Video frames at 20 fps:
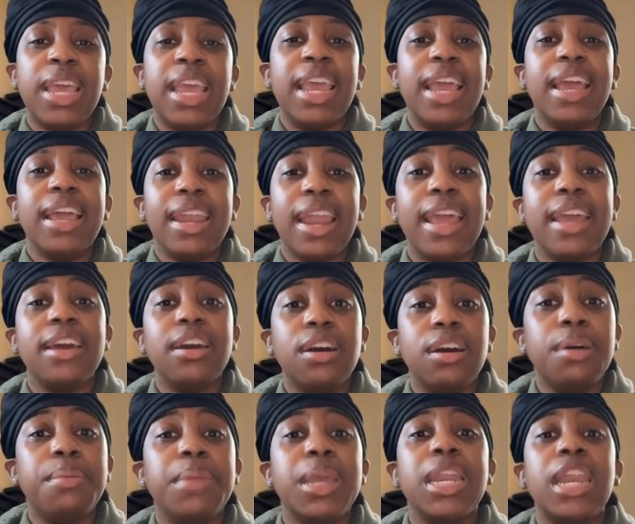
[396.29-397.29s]
and they
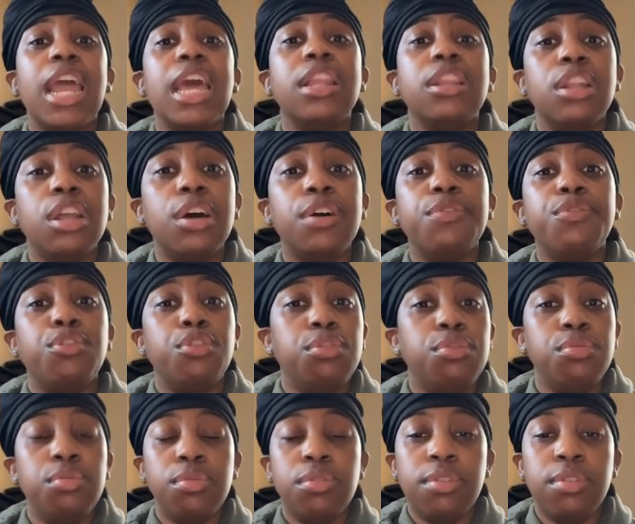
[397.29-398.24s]
come and they love you.